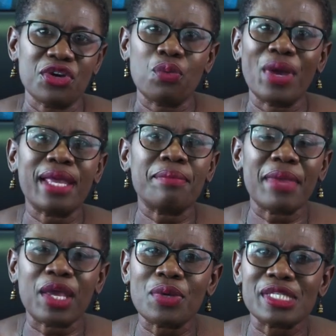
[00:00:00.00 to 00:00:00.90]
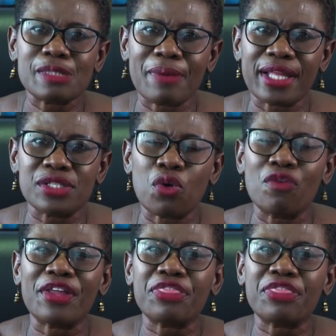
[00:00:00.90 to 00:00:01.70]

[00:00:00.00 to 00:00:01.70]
We make we spend over